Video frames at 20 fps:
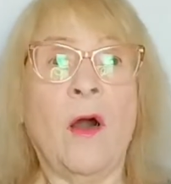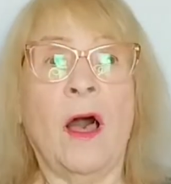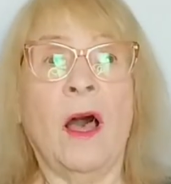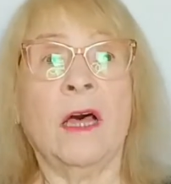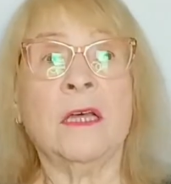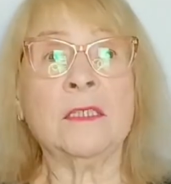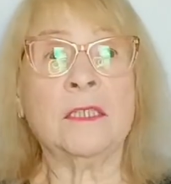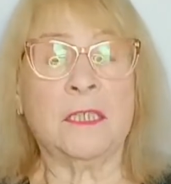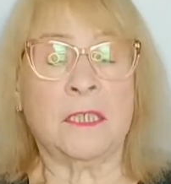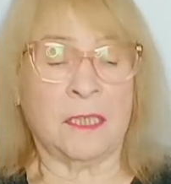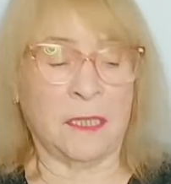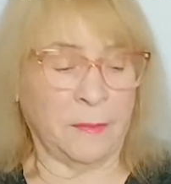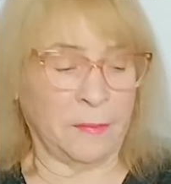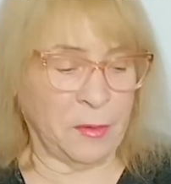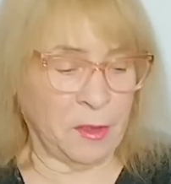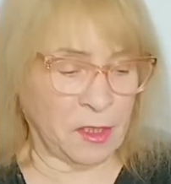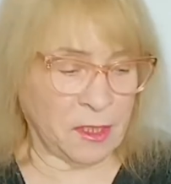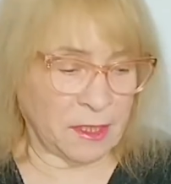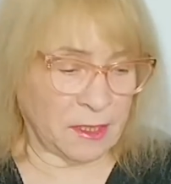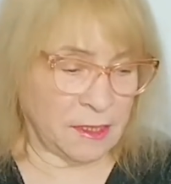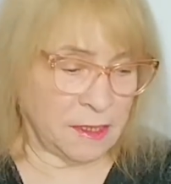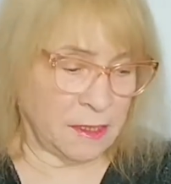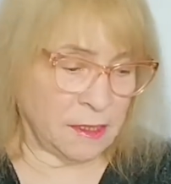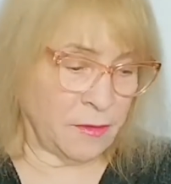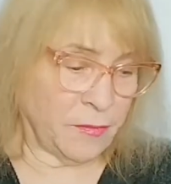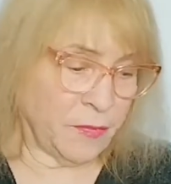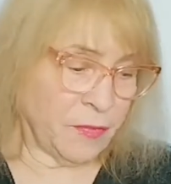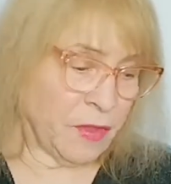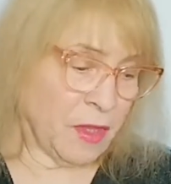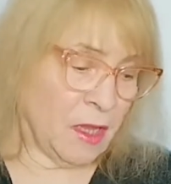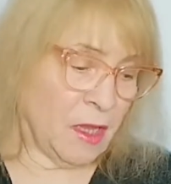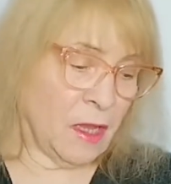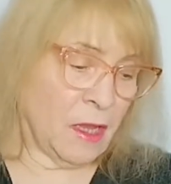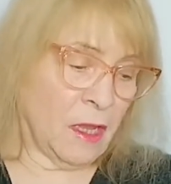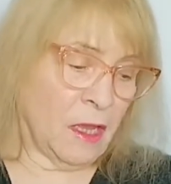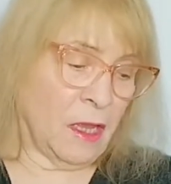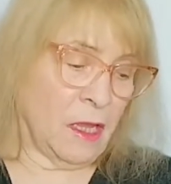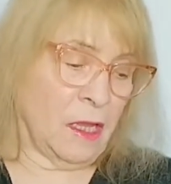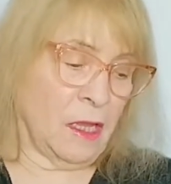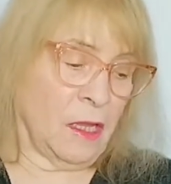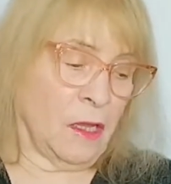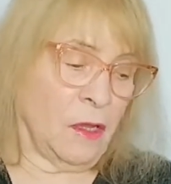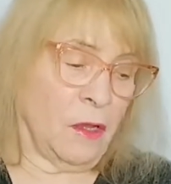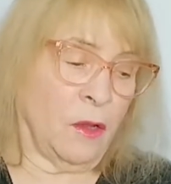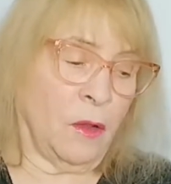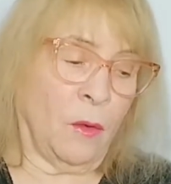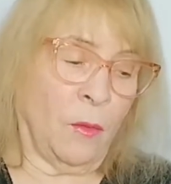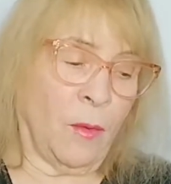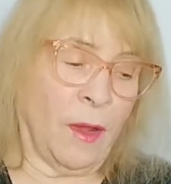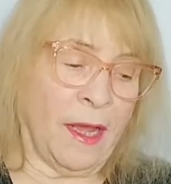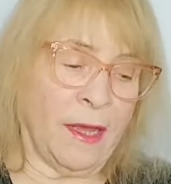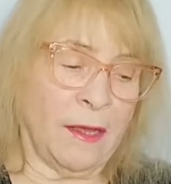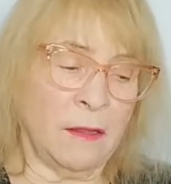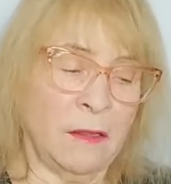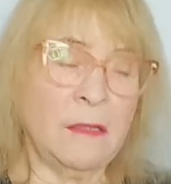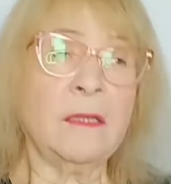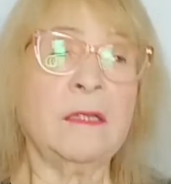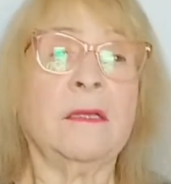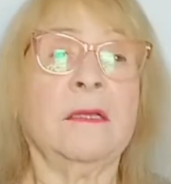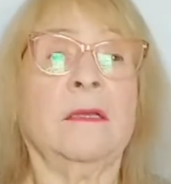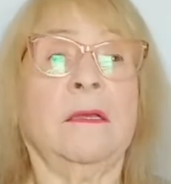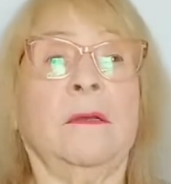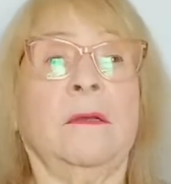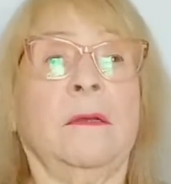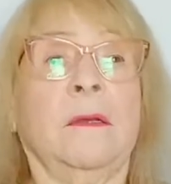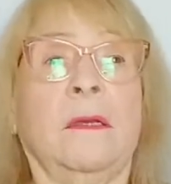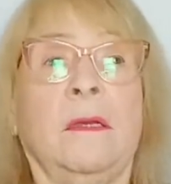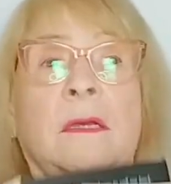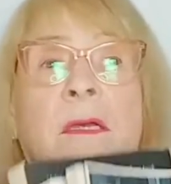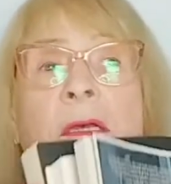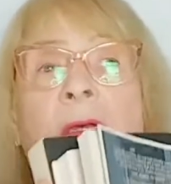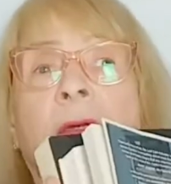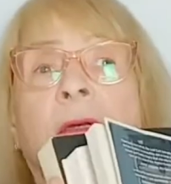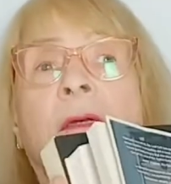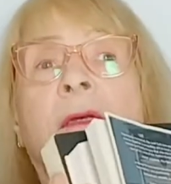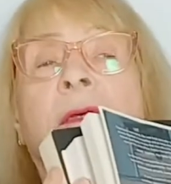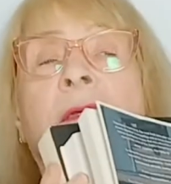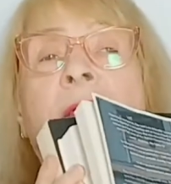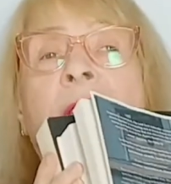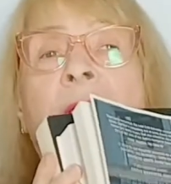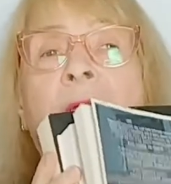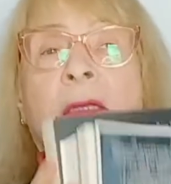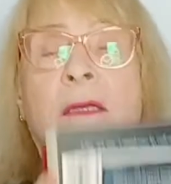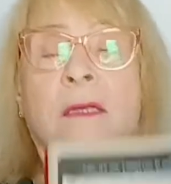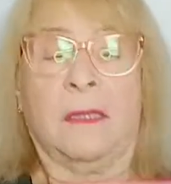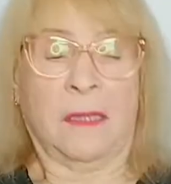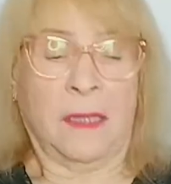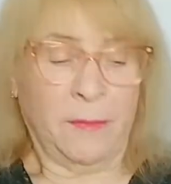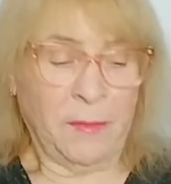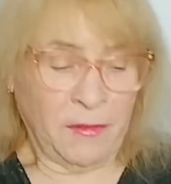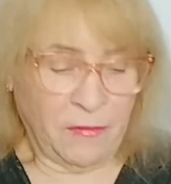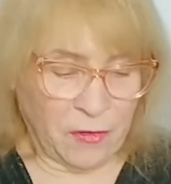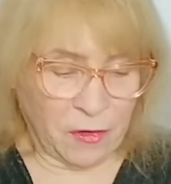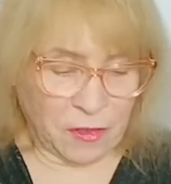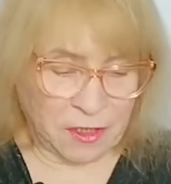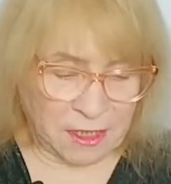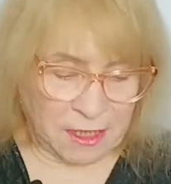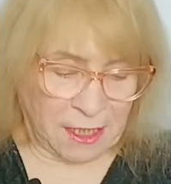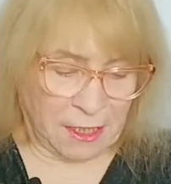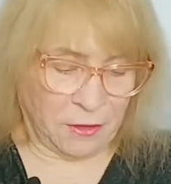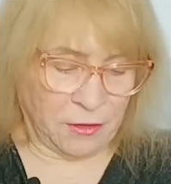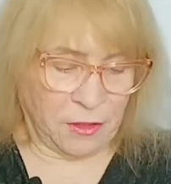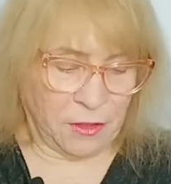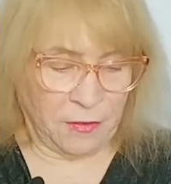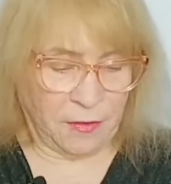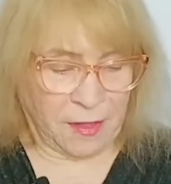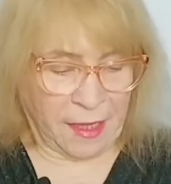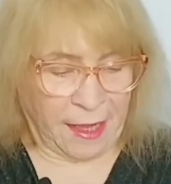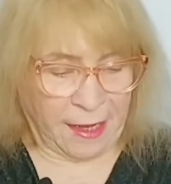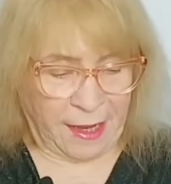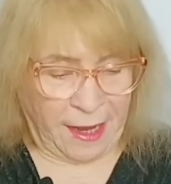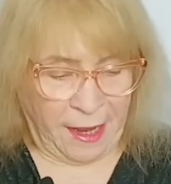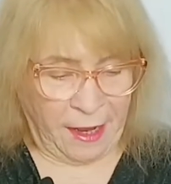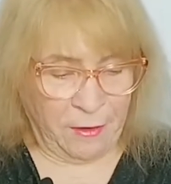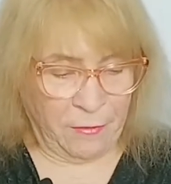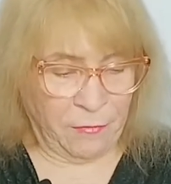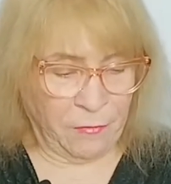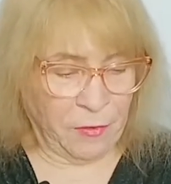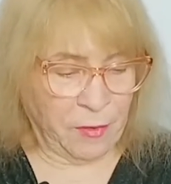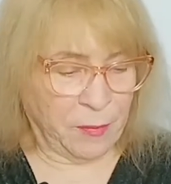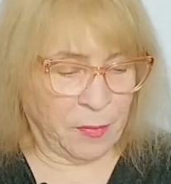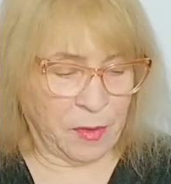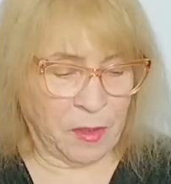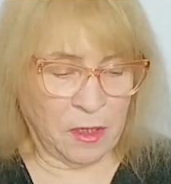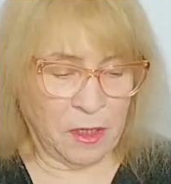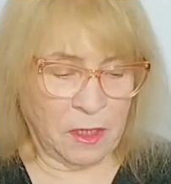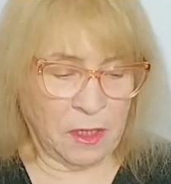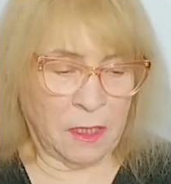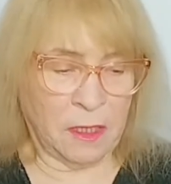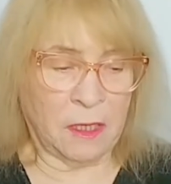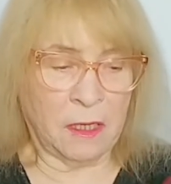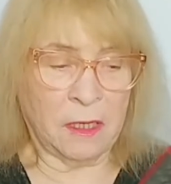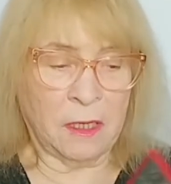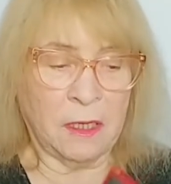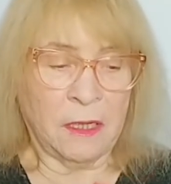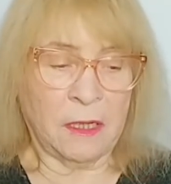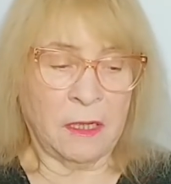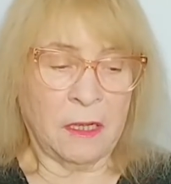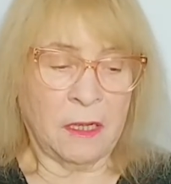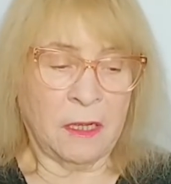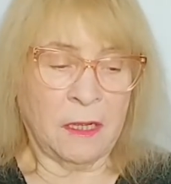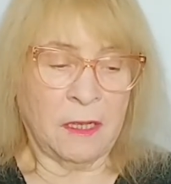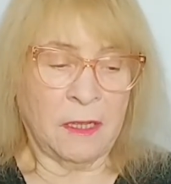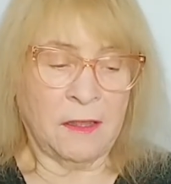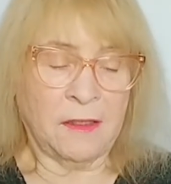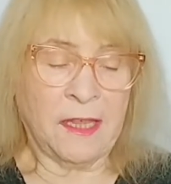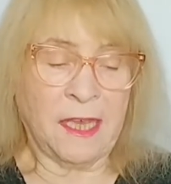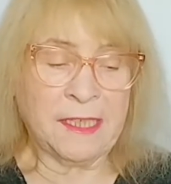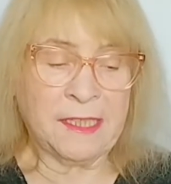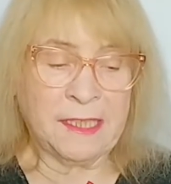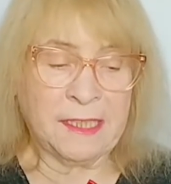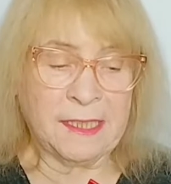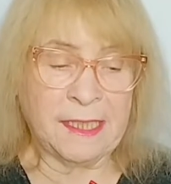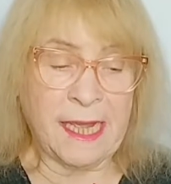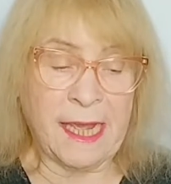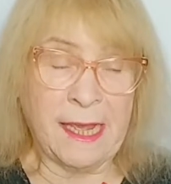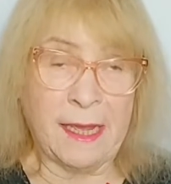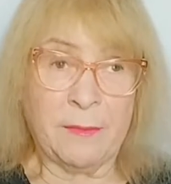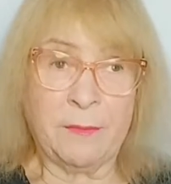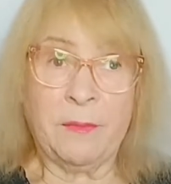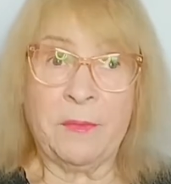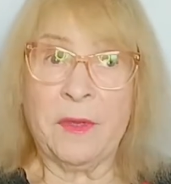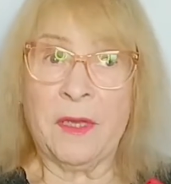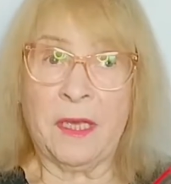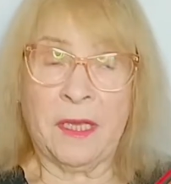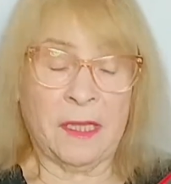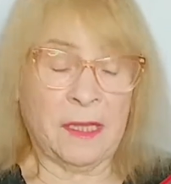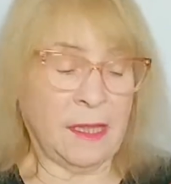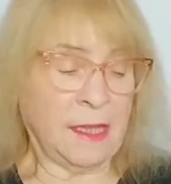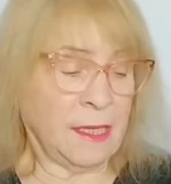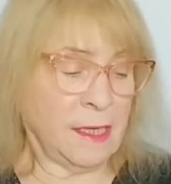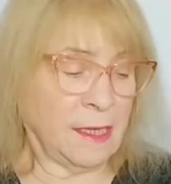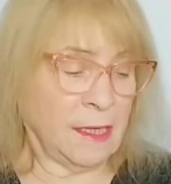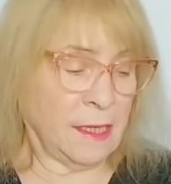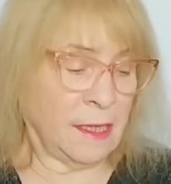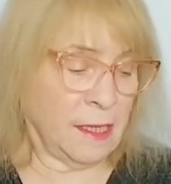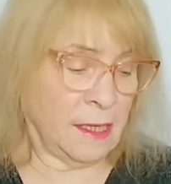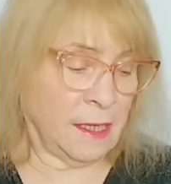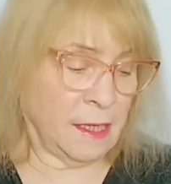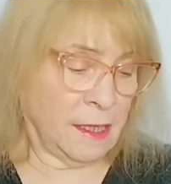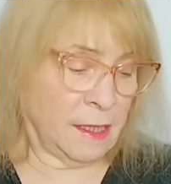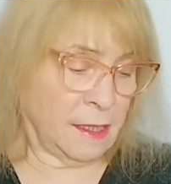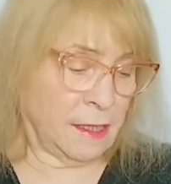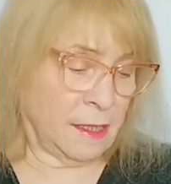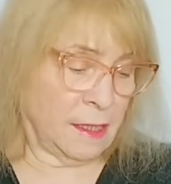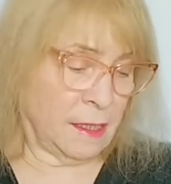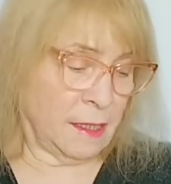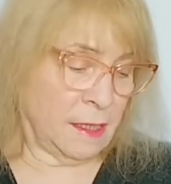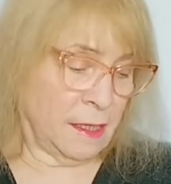on to the books. Well, let me first tell you that every book they stamp in the